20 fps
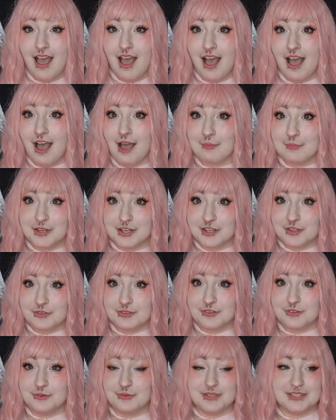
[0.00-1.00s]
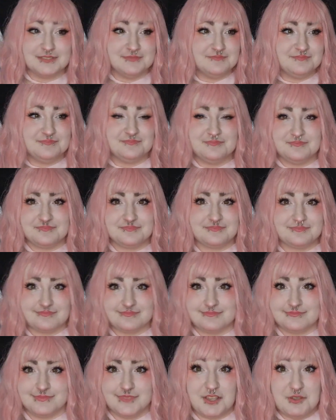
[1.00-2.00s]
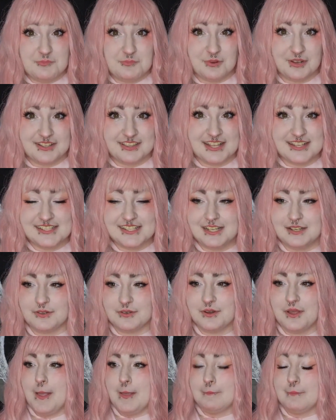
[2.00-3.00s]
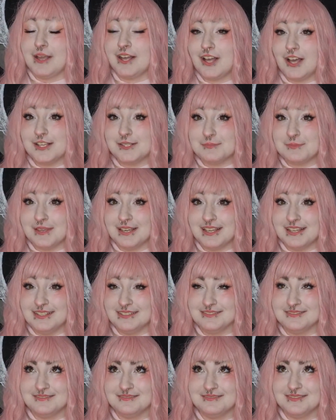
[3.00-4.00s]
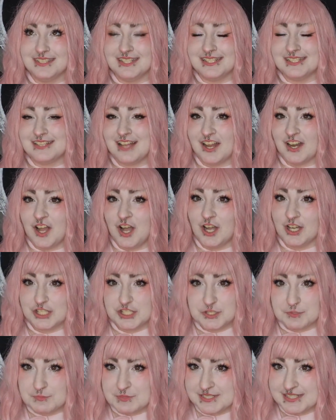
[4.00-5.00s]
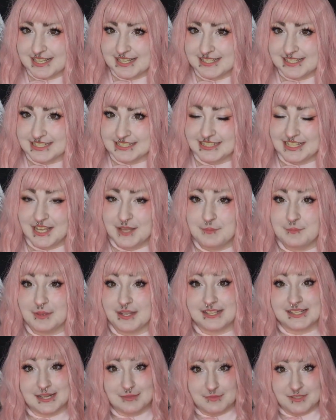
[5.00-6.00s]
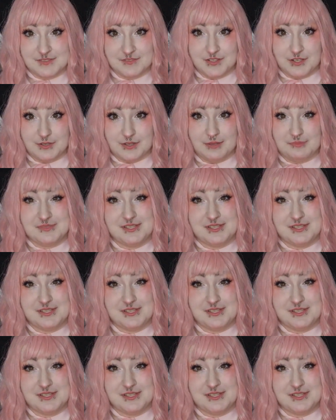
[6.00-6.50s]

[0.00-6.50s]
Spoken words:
I'm gonna go through and break that down. My cosplay is not 100% done yet. By the time this video comes